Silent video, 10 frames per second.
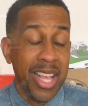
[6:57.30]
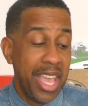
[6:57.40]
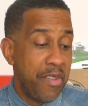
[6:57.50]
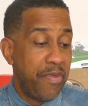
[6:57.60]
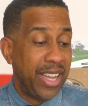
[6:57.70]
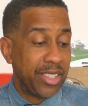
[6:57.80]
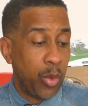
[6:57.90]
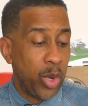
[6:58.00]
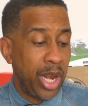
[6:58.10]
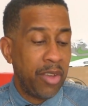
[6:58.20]
In fact, I
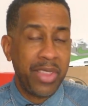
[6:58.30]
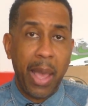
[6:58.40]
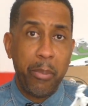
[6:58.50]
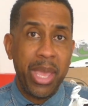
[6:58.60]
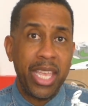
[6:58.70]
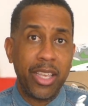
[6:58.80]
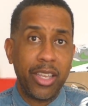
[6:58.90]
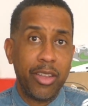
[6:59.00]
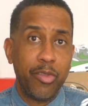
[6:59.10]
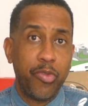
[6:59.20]
would love that pink
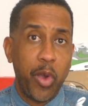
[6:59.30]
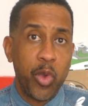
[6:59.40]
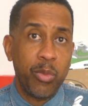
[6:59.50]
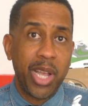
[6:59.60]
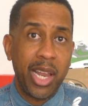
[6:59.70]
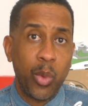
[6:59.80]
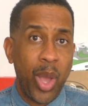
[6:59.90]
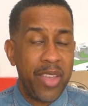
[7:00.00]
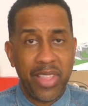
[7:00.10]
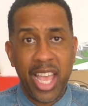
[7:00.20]
foam
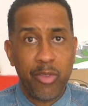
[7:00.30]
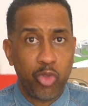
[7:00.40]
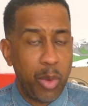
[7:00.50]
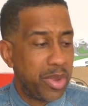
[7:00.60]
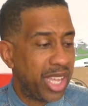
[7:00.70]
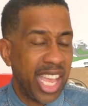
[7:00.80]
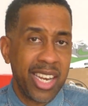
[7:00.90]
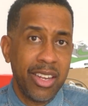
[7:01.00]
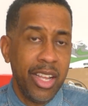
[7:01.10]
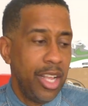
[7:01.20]
colorway if that ever drops
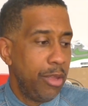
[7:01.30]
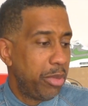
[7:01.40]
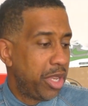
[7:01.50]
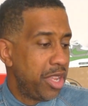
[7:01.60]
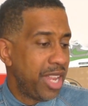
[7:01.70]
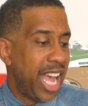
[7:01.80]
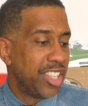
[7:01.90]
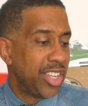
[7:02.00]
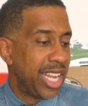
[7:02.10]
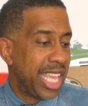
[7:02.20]
again, because
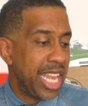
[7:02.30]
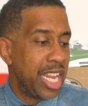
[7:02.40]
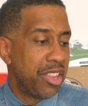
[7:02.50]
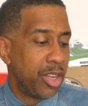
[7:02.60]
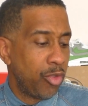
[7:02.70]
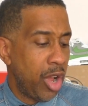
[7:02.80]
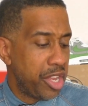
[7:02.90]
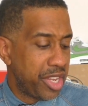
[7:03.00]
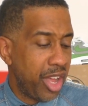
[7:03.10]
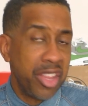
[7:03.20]
actually getting the right
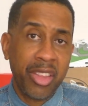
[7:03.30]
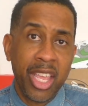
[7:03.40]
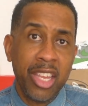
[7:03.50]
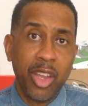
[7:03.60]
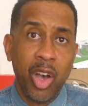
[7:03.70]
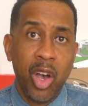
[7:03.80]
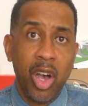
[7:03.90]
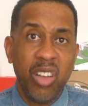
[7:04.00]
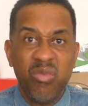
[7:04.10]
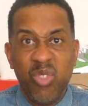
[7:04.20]
size, these
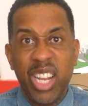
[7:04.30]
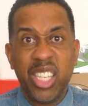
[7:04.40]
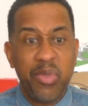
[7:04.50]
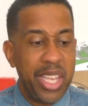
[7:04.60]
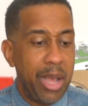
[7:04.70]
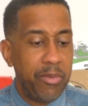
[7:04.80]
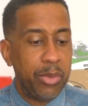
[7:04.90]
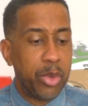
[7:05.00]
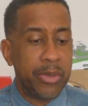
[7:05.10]
are relatively comfortable.